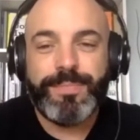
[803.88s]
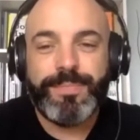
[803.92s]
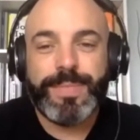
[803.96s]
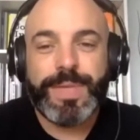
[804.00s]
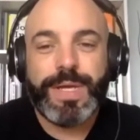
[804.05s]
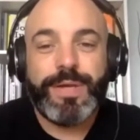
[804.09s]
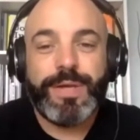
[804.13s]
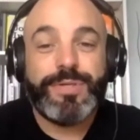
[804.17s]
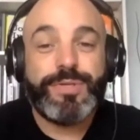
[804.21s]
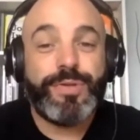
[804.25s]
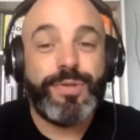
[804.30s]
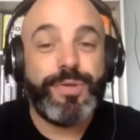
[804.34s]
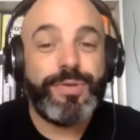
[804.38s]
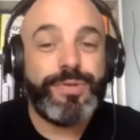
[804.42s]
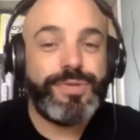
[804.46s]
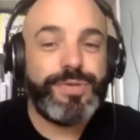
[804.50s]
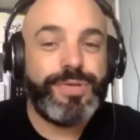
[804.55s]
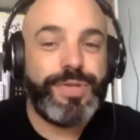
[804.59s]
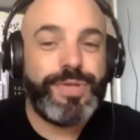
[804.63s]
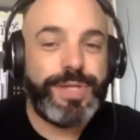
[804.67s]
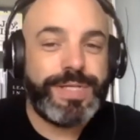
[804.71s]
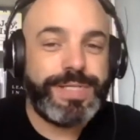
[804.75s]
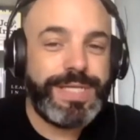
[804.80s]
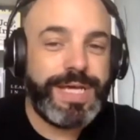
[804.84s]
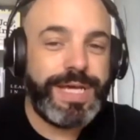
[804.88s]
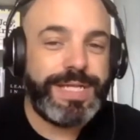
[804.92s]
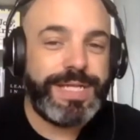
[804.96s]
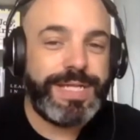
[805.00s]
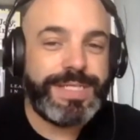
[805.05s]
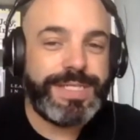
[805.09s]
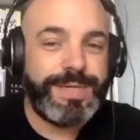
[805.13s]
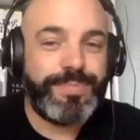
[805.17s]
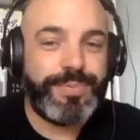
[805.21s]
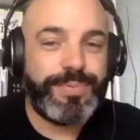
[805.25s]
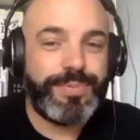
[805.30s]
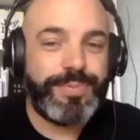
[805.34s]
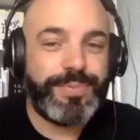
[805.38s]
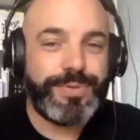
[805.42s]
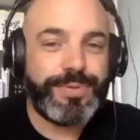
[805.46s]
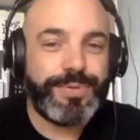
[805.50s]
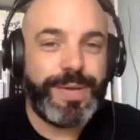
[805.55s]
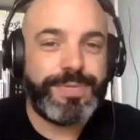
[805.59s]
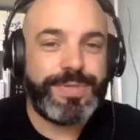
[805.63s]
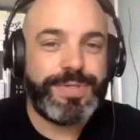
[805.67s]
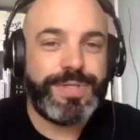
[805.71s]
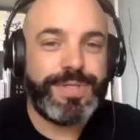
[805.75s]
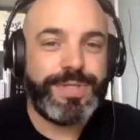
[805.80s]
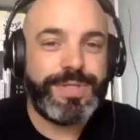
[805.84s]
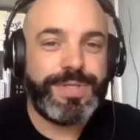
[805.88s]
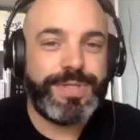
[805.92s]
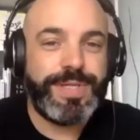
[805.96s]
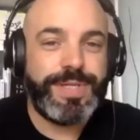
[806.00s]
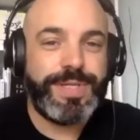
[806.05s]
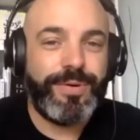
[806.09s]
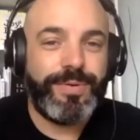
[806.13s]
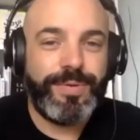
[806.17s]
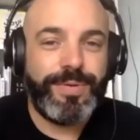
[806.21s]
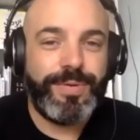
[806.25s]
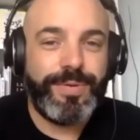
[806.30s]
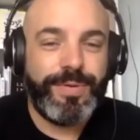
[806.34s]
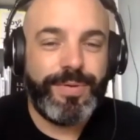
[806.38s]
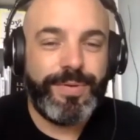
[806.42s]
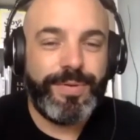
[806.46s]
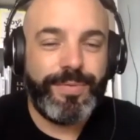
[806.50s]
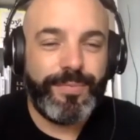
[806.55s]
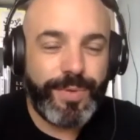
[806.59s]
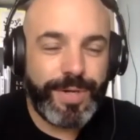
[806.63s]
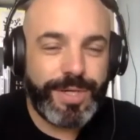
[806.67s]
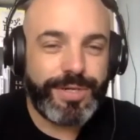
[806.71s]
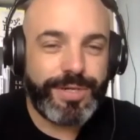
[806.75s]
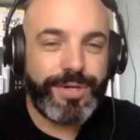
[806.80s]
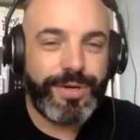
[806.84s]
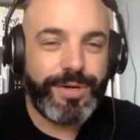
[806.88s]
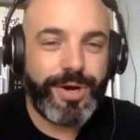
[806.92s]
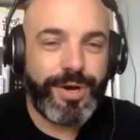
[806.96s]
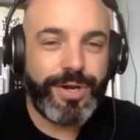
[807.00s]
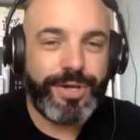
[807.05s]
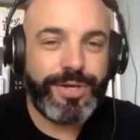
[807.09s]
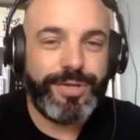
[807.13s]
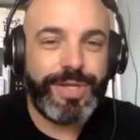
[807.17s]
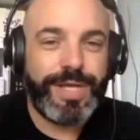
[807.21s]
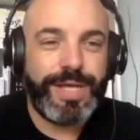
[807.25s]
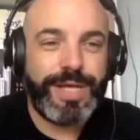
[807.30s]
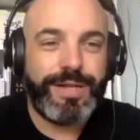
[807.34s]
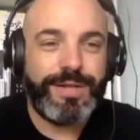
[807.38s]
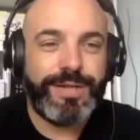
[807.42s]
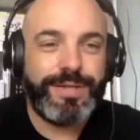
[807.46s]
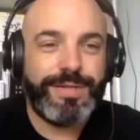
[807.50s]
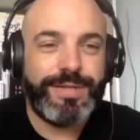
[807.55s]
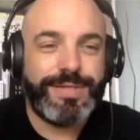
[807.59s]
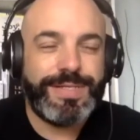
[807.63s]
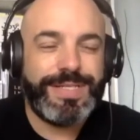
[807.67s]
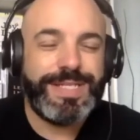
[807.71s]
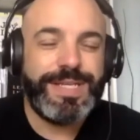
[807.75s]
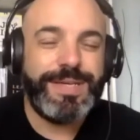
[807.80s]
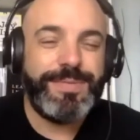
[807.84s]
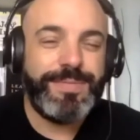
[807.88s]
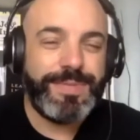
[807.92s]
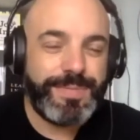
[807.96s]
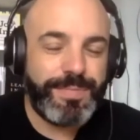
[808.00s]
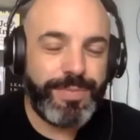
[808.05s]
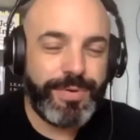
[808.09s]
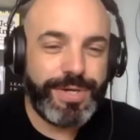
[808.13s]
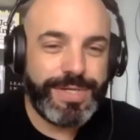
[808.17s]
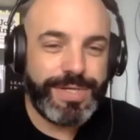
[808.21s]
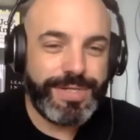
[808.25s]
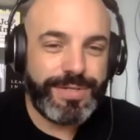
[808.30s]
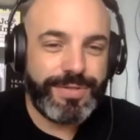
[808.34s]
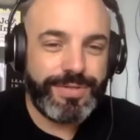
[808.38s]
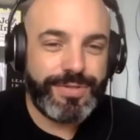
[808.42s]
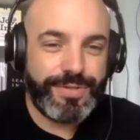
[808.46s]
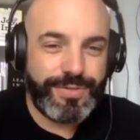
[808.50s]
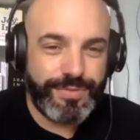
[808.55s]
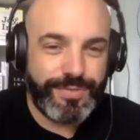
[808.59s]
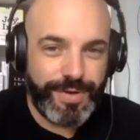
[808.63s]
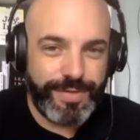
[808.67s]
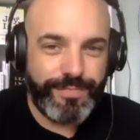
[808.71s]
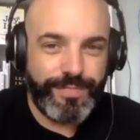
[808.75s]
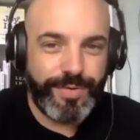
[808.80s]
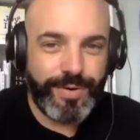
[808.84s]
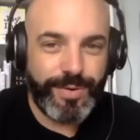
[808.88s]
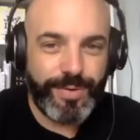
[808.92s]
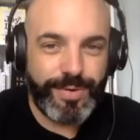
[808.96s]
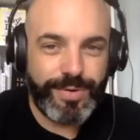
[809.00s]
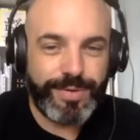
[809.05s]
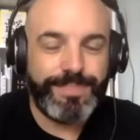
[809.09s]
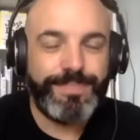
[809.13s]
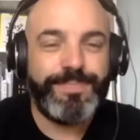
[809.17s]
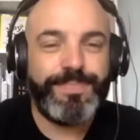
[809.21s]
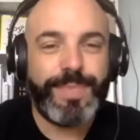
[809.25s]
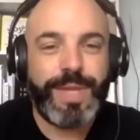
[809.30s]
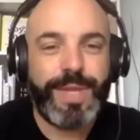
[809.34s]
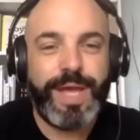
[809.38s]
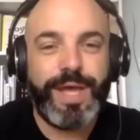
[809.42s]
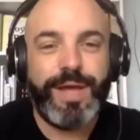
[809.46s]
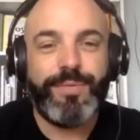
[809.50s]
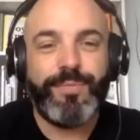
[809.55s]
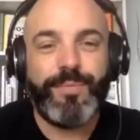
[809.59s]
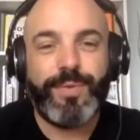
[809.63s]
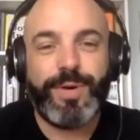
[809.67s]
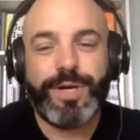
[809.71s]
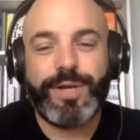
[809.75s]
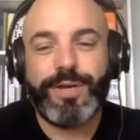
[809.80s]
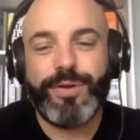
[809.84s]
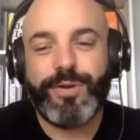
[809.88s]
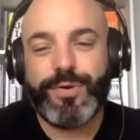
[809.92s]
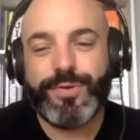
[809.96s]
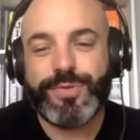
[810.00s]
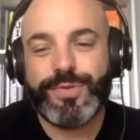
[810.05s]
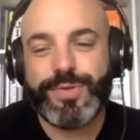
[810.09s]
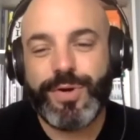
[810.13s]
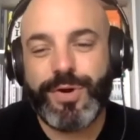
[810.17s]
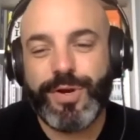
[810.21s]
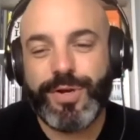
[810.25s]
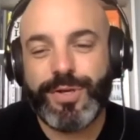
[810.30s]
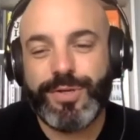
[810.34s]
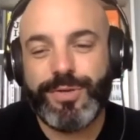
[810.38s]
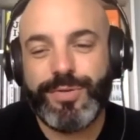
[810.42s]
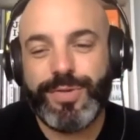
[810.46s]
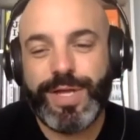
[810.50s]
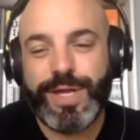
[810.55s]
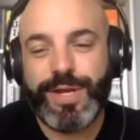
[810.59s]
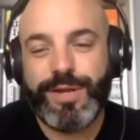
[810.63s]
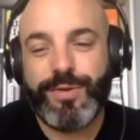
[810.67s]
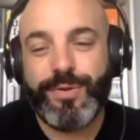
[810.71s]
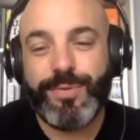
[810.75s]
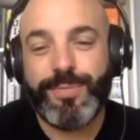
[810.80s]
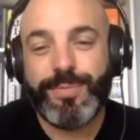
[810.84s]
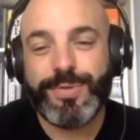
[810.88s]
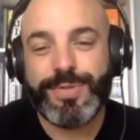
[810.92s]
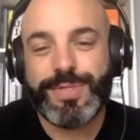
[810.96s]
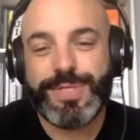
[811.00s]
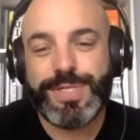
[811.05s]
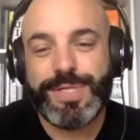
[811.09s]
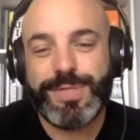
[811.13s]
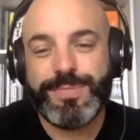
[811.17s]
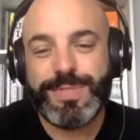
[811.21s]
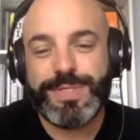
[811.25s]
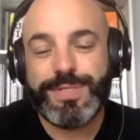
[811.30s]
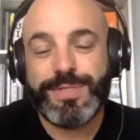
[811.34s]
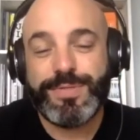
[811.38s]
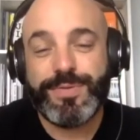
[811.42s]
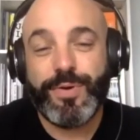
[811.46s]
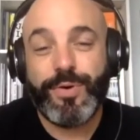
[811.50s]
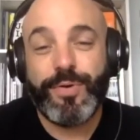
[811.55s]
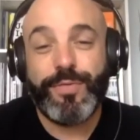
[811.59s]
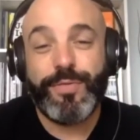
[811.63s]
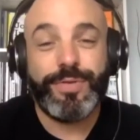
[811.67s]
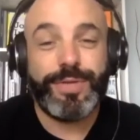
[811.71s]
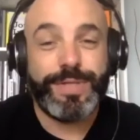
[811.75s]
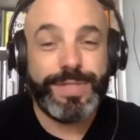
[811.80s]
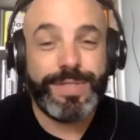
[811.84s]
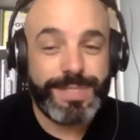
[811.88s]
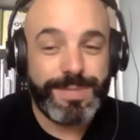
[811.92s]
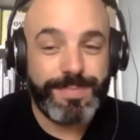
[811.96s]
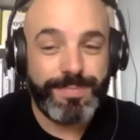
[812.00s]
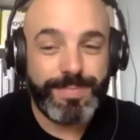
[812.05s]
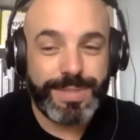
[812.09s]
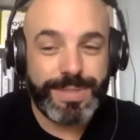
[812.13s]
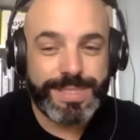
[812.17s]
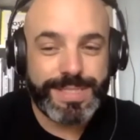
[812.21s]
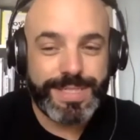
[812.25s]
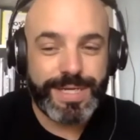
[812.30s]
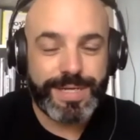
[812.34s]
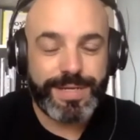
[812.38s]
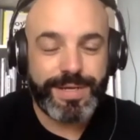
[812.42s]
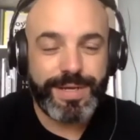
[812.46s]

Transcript: So those are the 10 simple steps. Now, one could argue that seems pretty straightforward, and one could also argue that it almost seems overly simplistic.